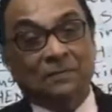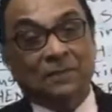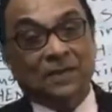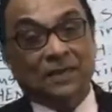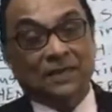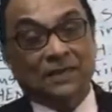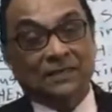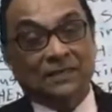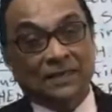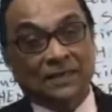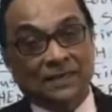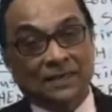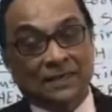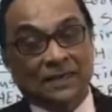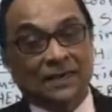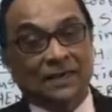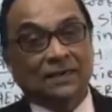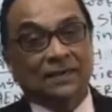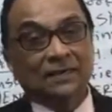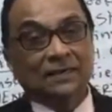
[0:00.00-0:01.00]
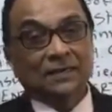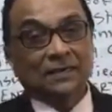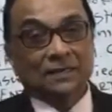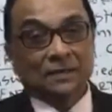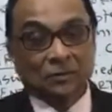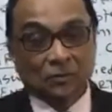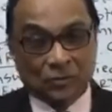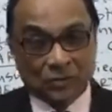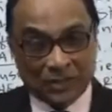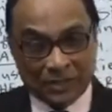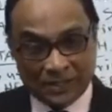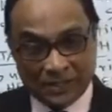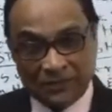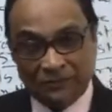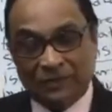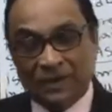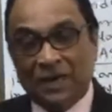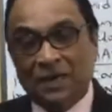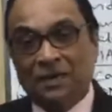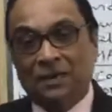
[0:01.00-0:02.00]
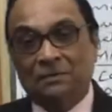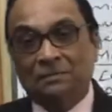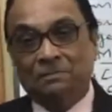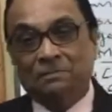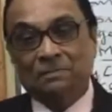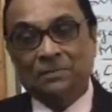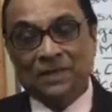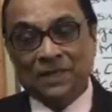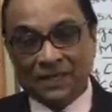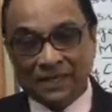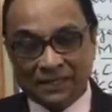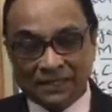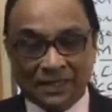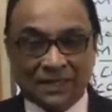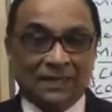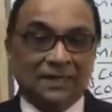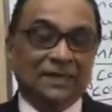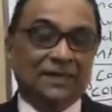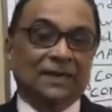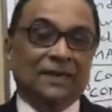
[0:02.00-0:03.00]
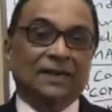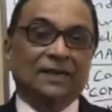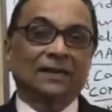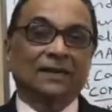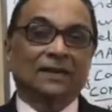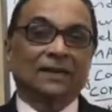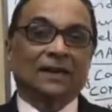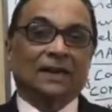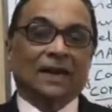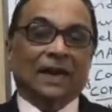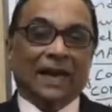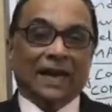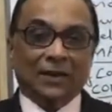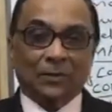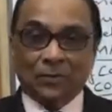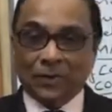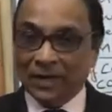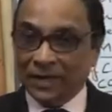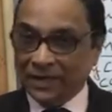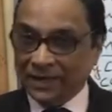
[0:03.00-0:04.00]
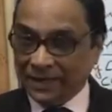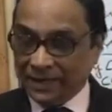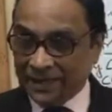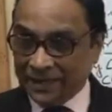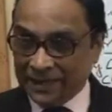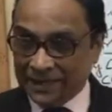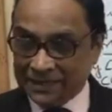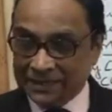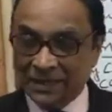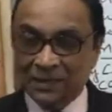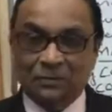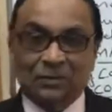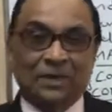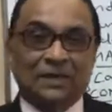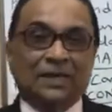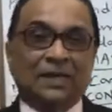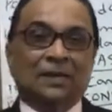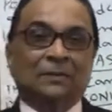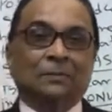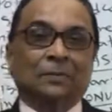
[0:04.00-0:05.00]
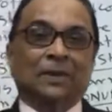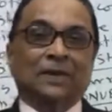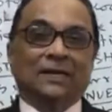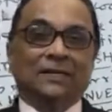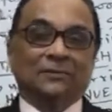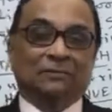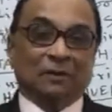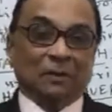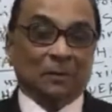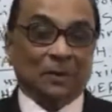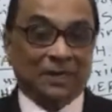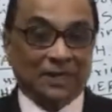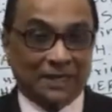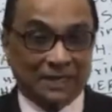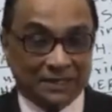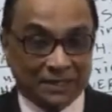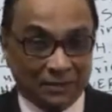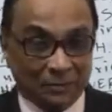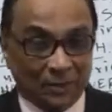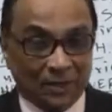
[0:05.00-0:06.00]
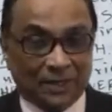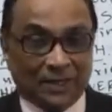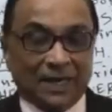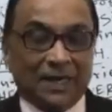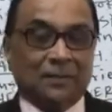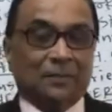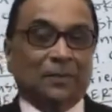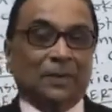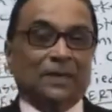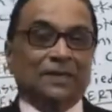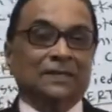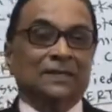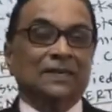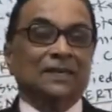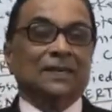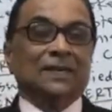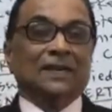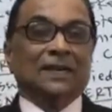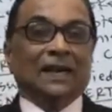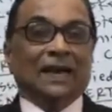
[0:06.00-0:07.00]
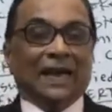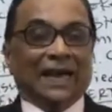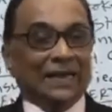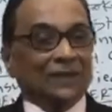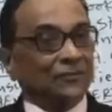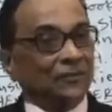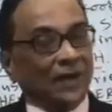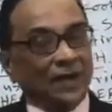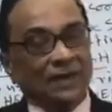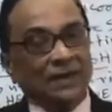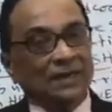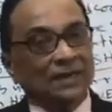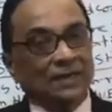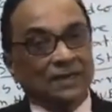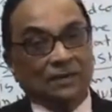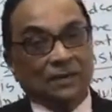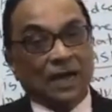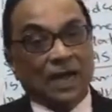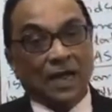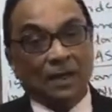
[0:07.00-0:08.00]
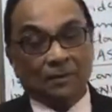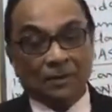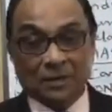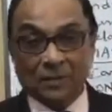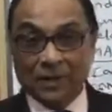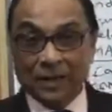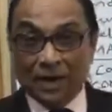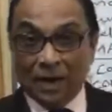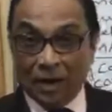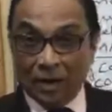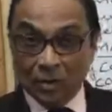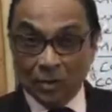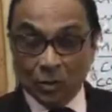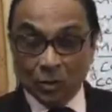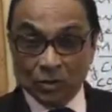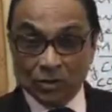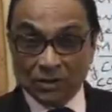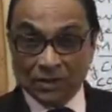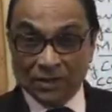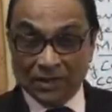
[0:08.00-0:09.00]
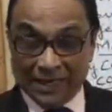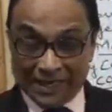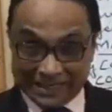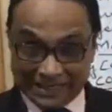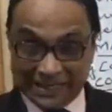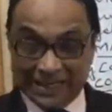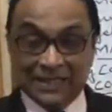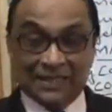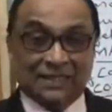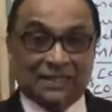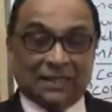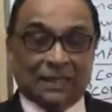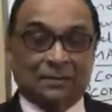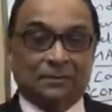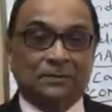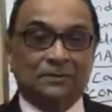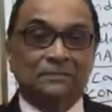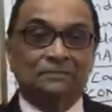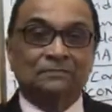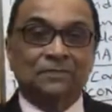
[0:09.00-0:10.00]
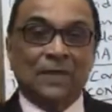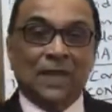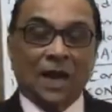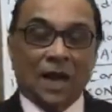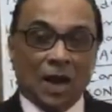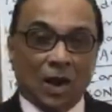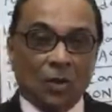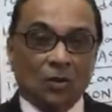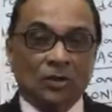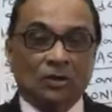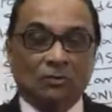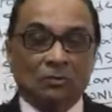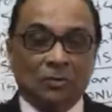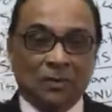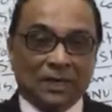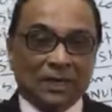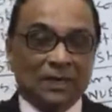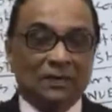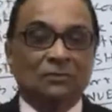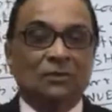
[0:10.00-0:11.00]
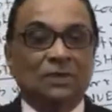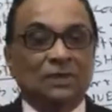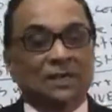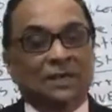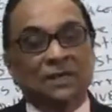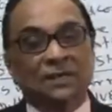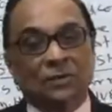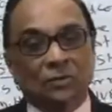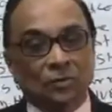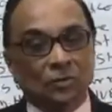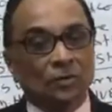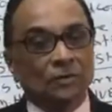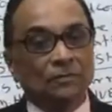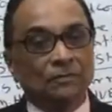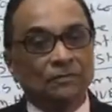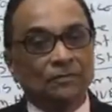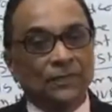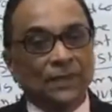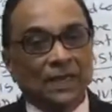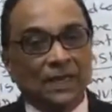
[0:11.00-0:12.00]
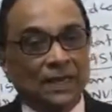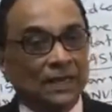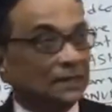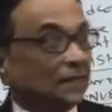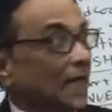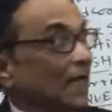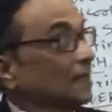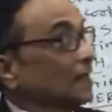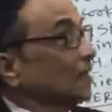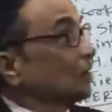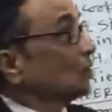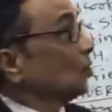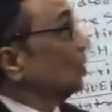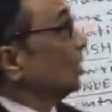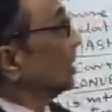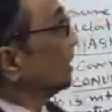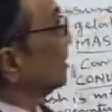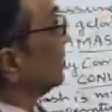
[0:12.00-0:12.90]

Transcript: degrees centigrade to 65 degrees centigrade and where degradation will take place, fermentation will take place and finally I have given all those reaction steps how it will be converted into ethyl alcohol.